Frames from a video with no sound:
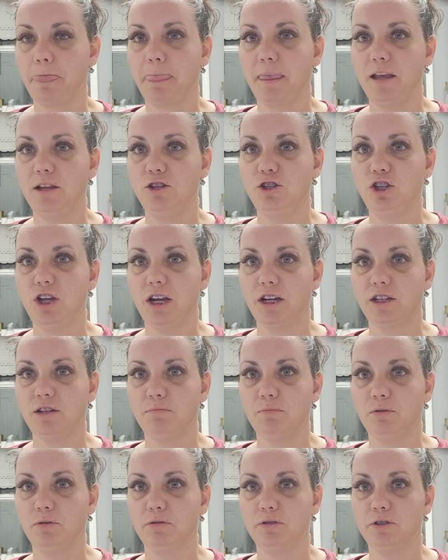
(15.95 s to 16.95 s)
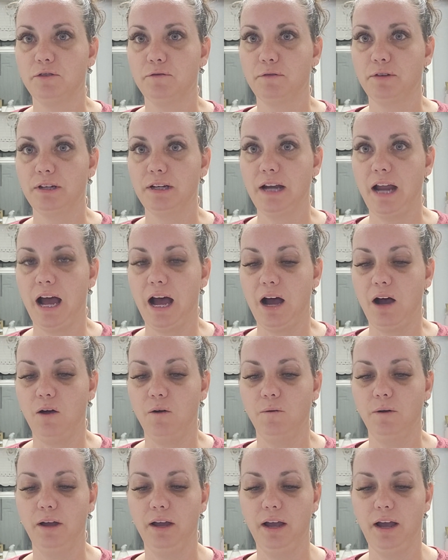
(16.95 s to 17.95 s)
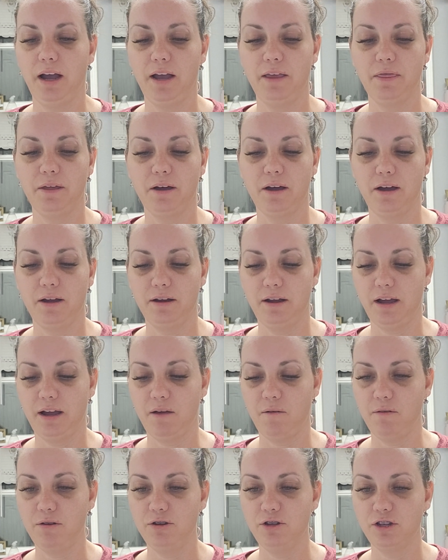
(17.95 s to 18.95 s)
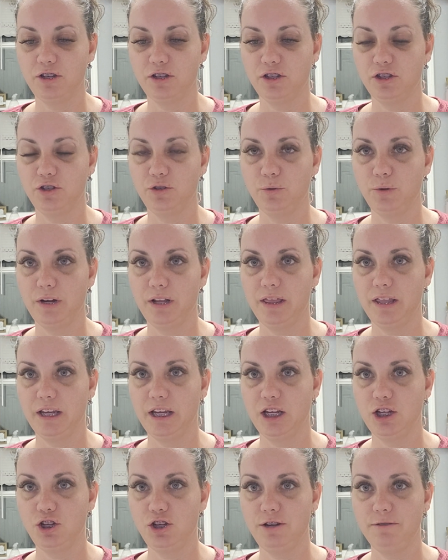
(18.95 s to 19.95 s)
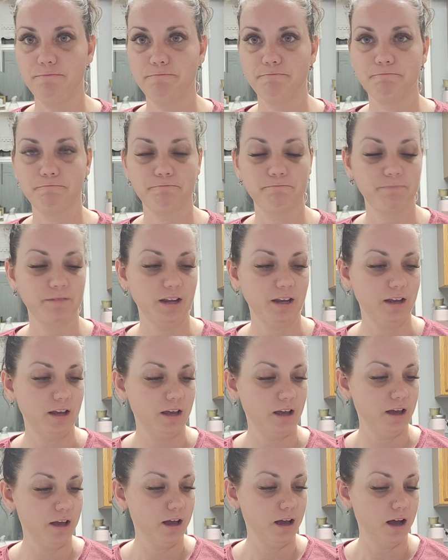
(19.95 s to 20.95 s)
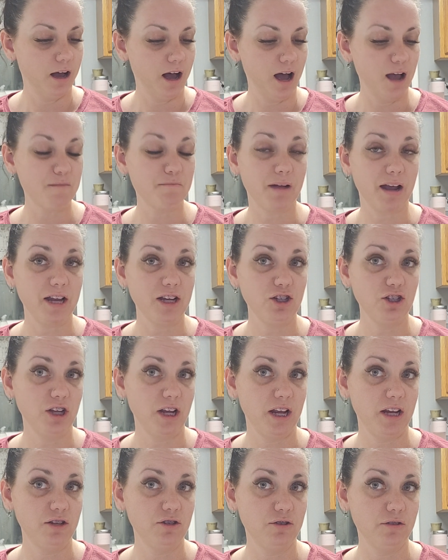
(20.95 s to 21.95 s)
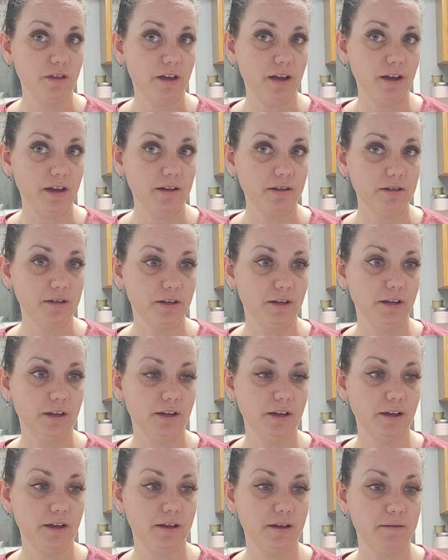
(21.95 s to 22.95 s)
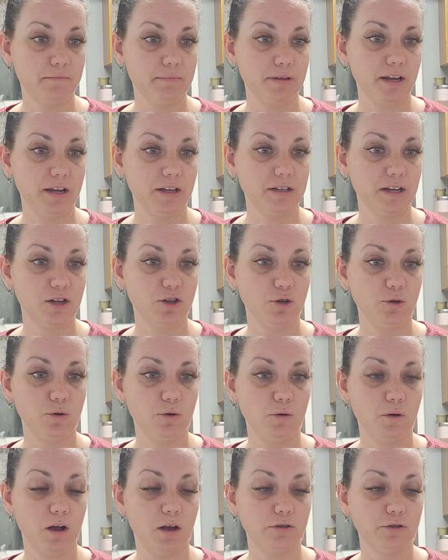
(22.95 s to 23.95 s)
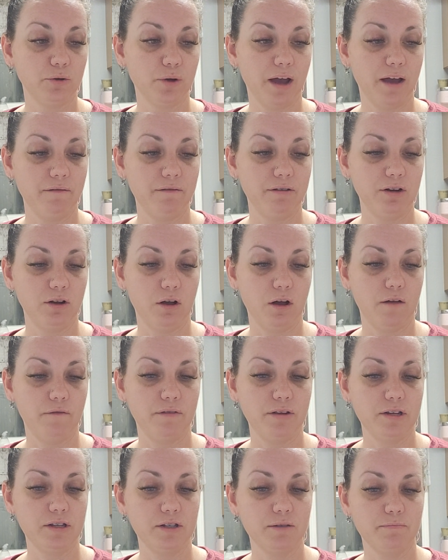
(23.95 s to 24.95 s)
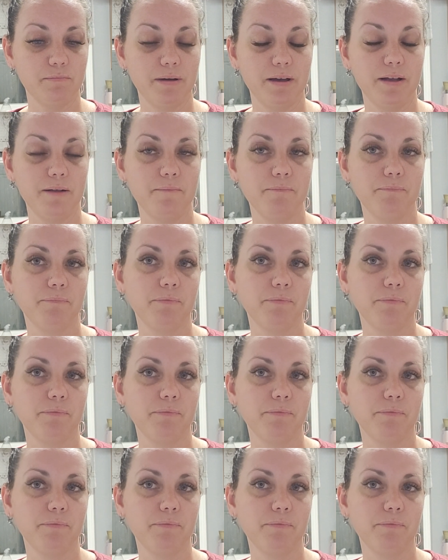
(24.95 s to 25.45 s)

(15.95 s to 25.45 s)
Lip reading: injectables for now. I thought I would just do it in the kitchen. I might change that because I do also have an office, but